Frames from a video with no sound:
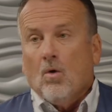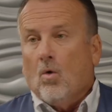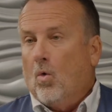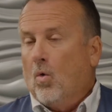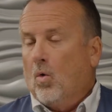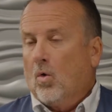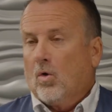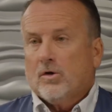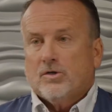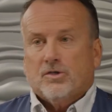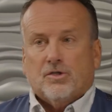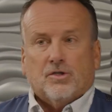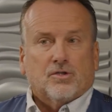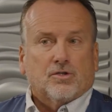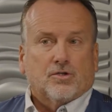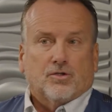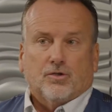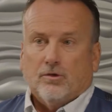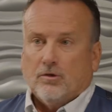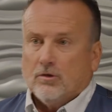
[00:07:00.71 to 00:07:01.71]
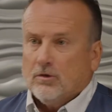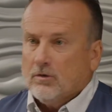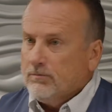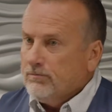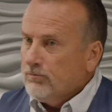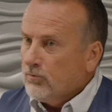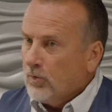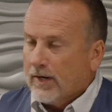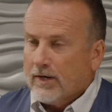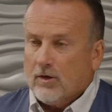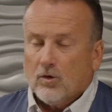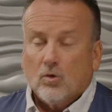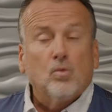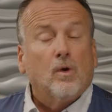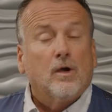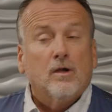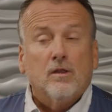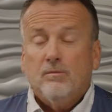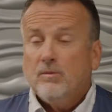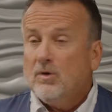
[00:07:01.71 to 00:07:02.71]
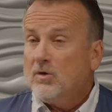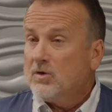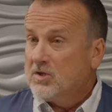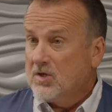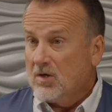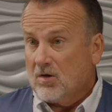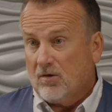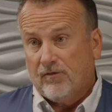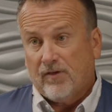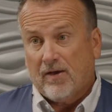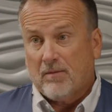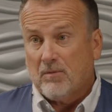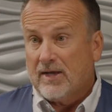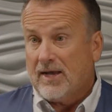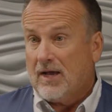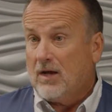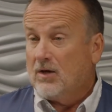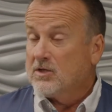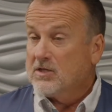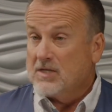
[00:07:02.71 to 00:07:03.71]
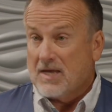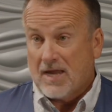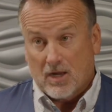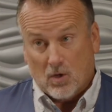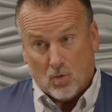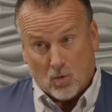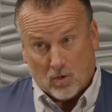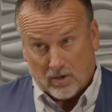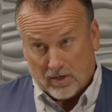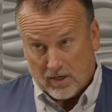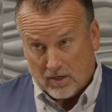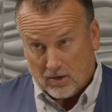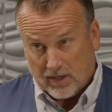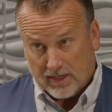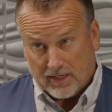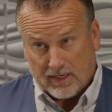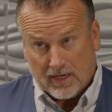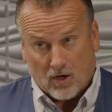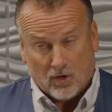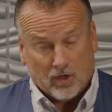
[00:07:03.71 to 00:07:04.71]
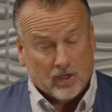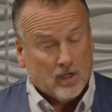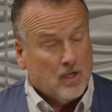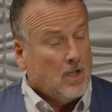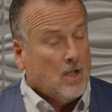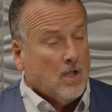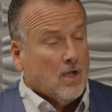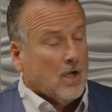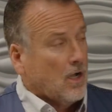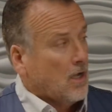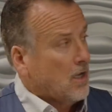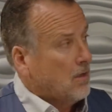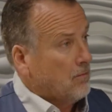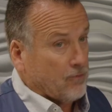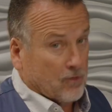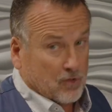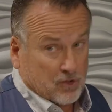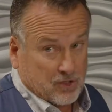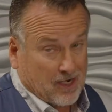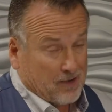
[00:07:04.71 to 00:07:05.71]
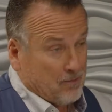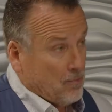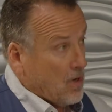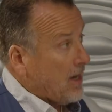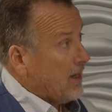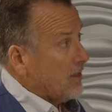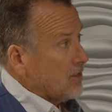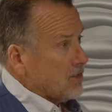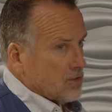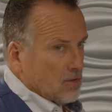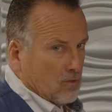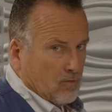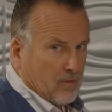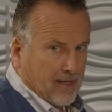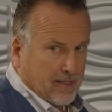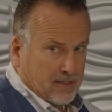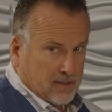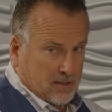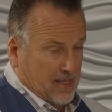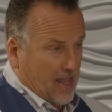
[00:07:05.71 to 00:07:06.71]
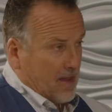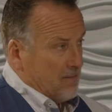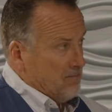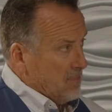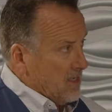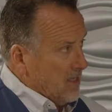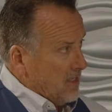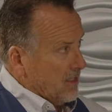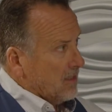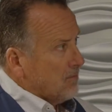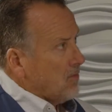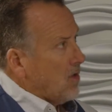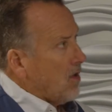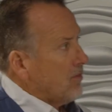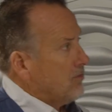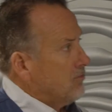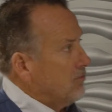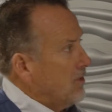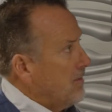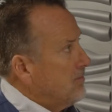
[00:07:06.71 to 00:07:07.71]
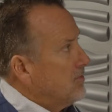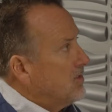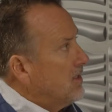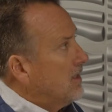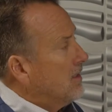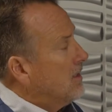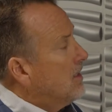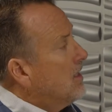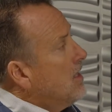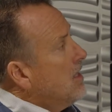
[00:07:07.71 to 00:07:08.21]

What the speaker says: or just your regular run-of-the-mill single-family house anywhere in LA County, first-time buyer. So that's that medium all lumped in.